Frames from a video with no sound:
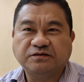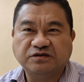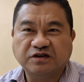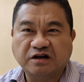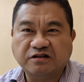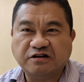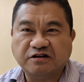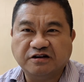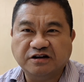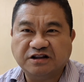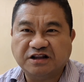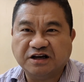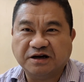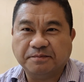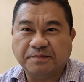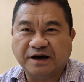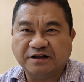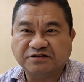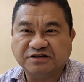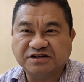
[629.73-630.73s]
another good thing
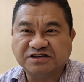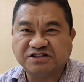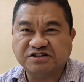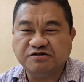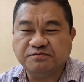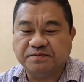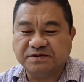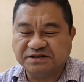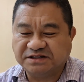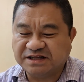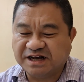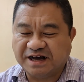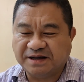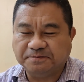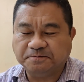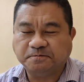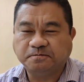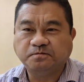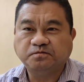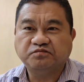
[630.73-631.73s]
about this soup is that
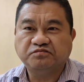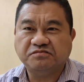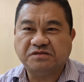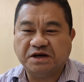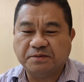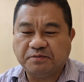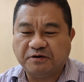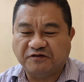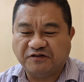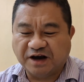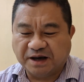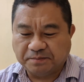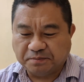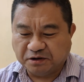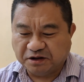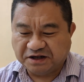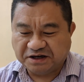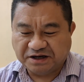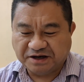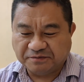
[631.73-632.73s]
they provide
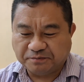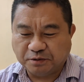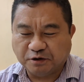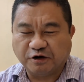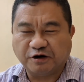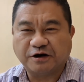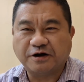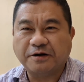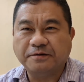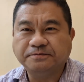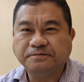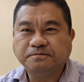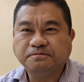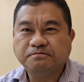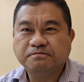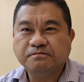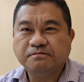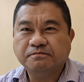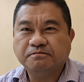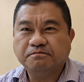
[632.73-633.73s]
plenty of pork.
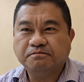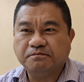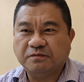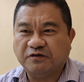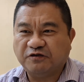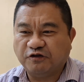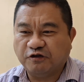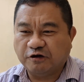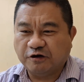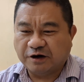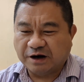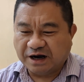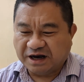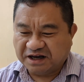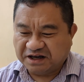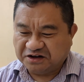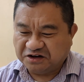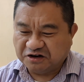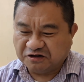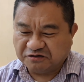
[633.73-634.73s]
Before,
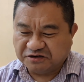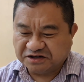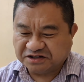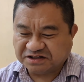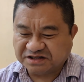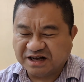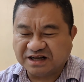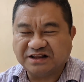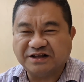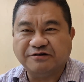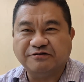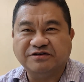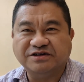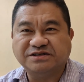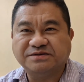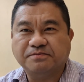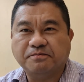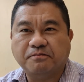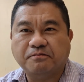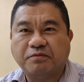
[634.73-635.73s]
I noticed that there
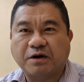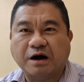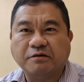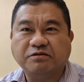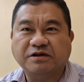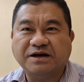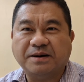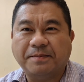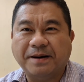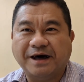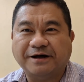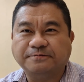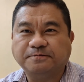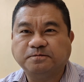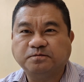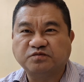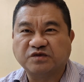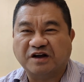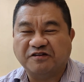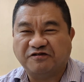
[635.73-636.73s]
was probably about
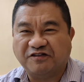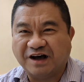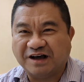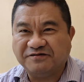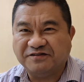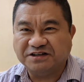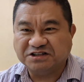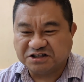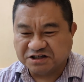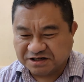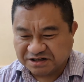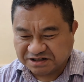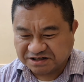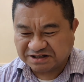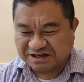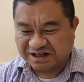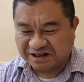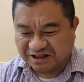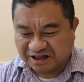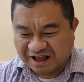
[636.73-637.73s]
like 5
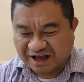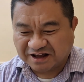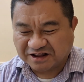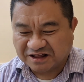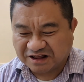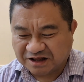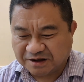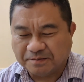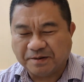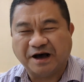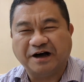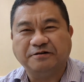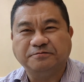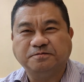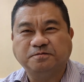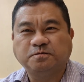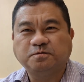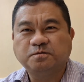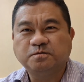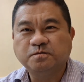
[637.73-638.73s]
inches in length, about
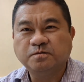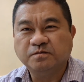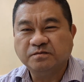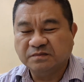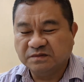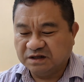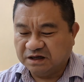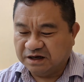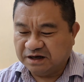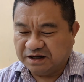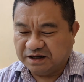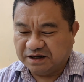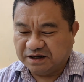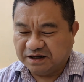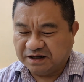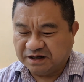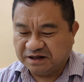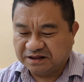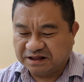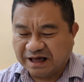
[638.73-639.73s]

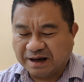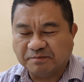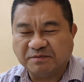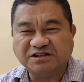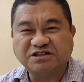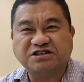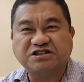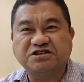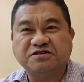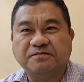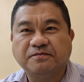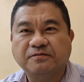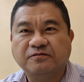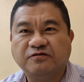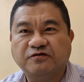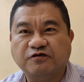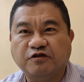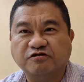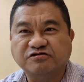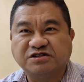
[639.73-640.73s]
that much
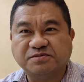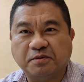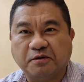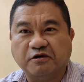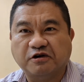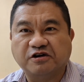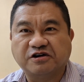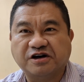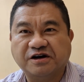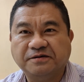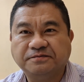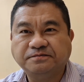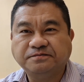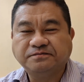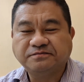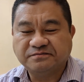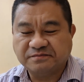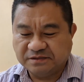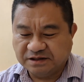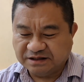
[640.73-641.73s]
roast pork
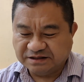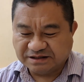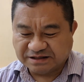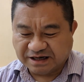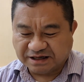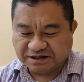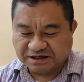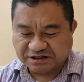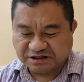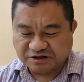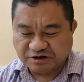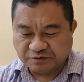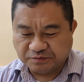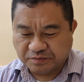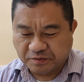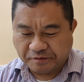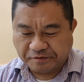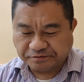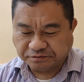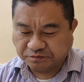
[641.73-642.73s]
inside the soup.